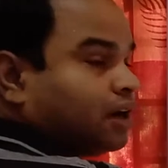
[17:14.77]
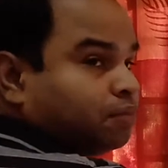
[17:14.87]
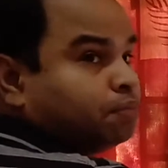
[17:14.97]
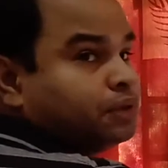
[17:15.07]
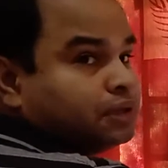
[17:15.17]

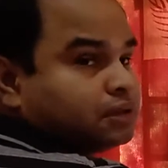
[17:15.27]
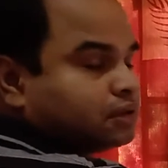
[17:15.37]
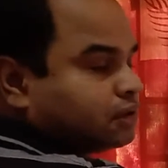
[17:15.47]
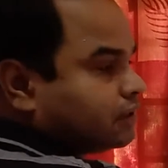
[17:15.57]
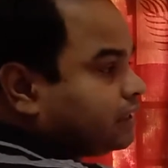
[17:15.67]
B
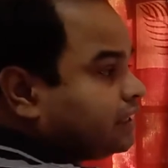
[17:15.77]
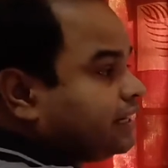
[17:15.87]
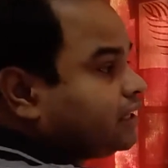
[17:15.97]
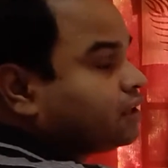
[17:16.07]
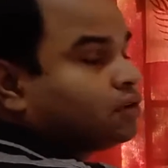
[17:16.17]
in
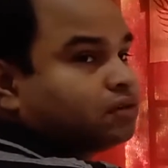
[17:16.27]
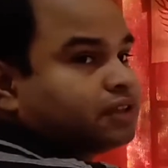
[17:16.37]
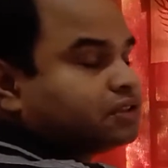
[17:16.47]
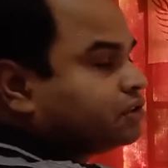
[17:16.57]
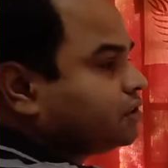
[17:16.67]
anti-clockwise
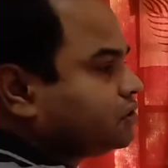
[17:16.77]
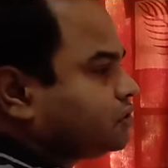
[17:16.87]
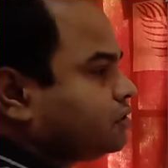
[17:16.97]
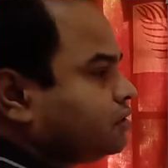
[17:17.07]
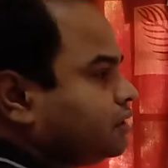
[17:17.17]

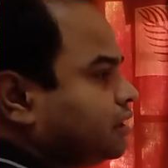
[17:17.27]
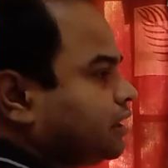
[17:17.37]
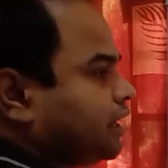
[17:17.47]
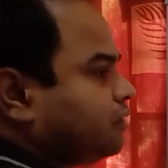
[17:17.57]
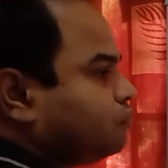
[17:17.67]
direction.
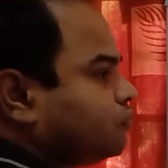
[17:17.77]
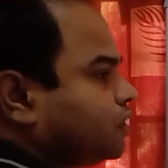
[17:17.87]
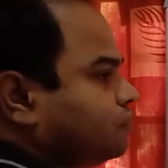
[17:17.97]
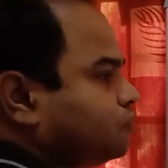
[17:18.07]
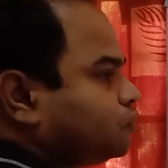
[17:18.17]
F1
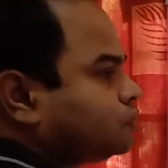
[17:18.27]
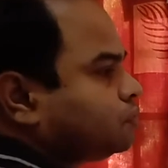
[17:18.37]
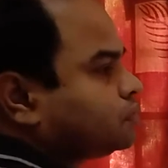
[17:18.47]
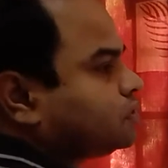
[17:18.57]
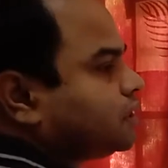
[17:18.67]
force put,
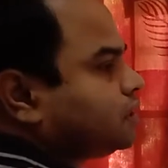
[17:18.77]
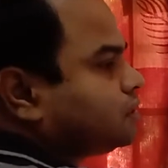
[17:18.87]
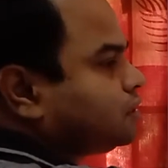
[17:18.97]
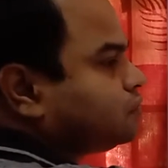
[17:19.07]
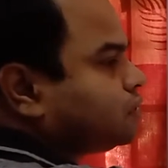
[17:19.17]
that is
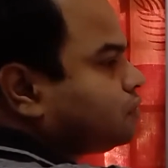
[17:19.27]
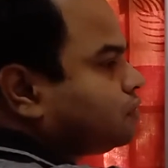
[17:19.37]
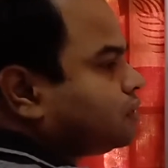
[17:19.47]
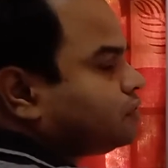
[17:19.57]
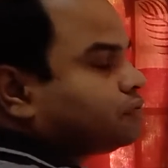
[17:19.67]
also equal to
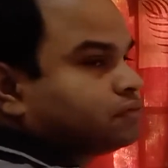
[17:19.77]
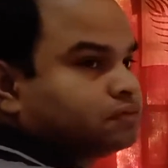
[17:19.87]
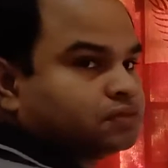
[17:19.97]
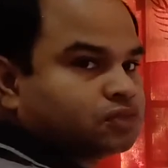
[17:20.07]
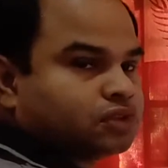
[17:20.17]
F.
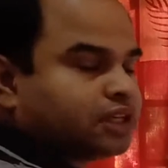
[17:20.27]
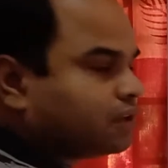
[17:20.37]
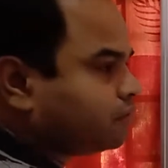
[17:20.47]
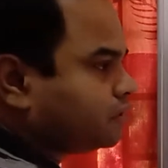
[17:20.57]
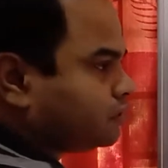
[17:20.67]
So that
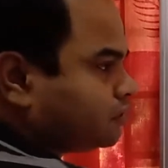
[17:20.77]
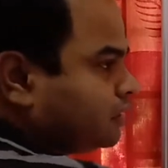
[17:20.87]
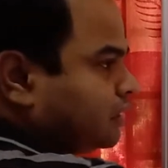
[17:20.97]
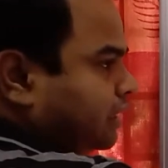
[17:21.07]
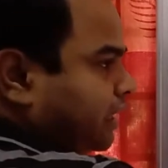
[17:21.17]
means
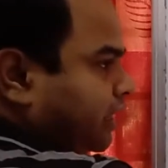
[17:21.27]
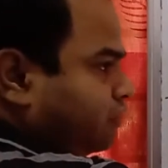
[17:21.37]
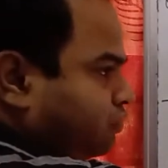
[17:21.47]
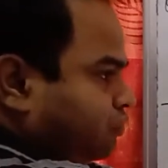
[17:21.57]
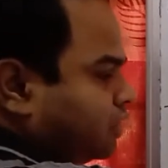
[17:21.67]

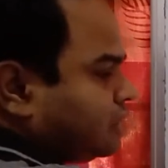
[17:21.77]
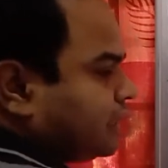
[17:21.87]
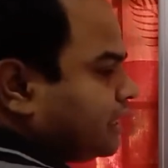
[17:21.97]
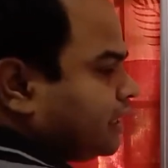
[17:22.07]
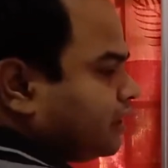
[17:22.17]
F1
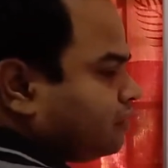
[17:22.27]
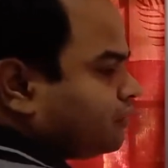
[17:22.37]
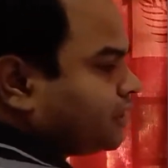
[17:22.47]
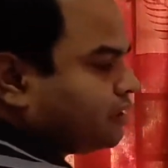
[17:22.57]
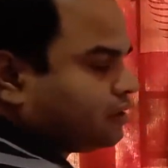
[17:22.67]
and F
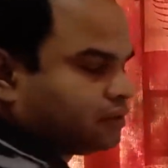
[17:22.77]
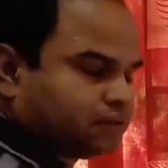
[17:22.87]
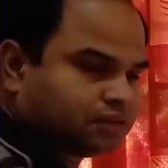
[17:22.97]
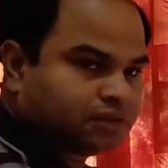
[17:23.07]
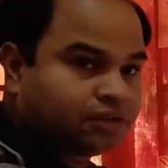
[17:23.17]
net
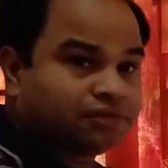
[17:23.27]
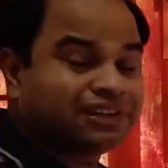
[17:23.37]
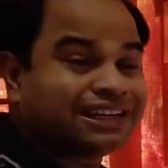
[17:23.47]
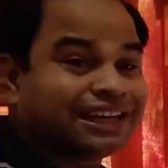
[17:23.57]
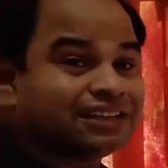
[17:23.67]
will
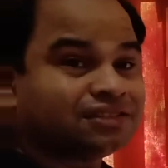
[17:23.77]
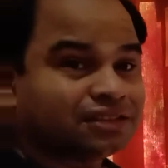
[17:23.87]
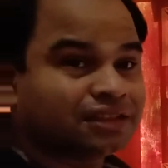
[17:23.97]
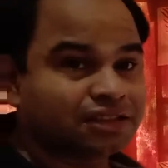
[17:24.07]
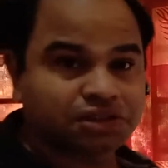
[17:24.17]
cancel
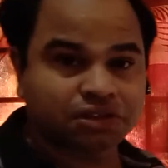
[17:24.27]
each